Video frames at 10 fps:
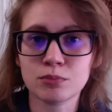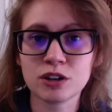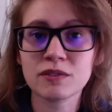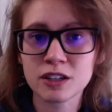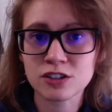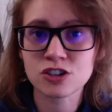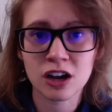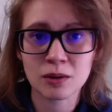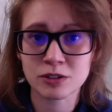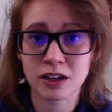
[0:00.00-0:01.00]
previous
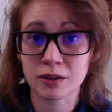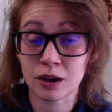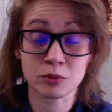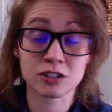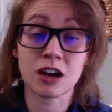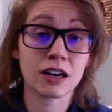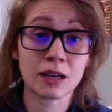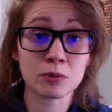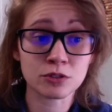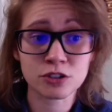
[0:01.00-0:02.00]
jobs I was not
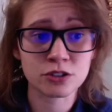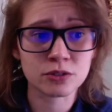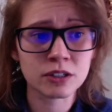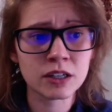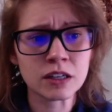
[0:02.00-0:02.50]
able to.